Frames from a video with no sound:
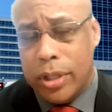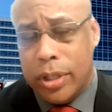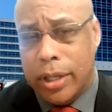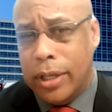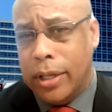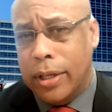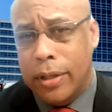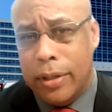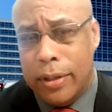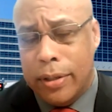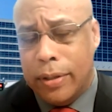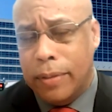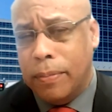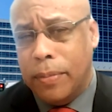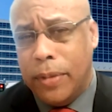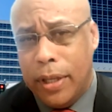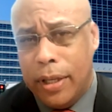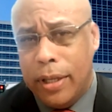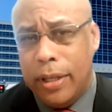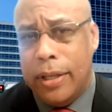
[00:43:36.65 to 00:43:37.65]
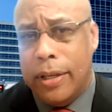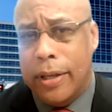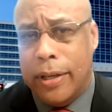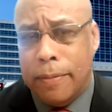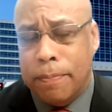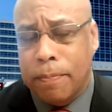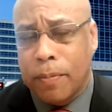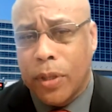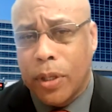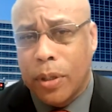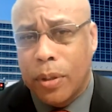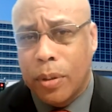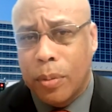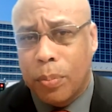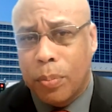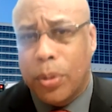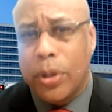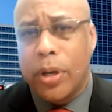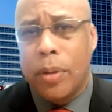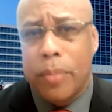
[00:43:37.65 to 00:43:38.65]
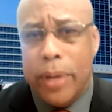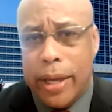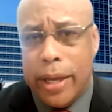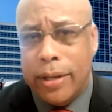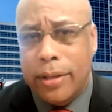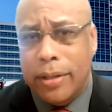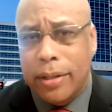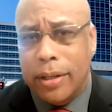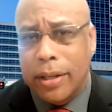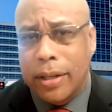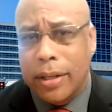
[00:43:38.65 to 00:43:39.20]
the pre-med